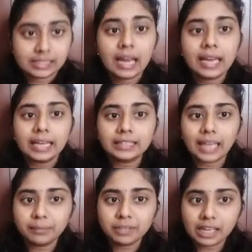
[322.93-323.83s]
It can
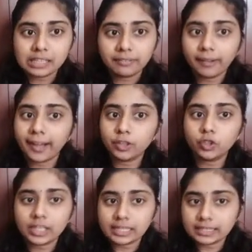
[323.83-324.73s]
be classified into
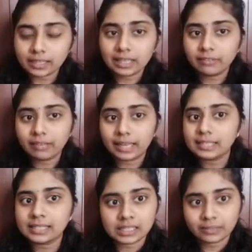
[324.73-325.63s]
internal factors
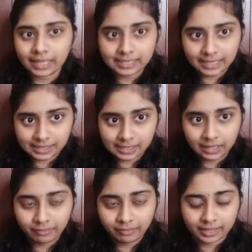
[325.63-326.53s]
as well as external
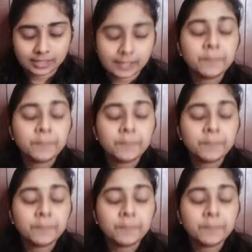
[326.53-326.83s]
factors.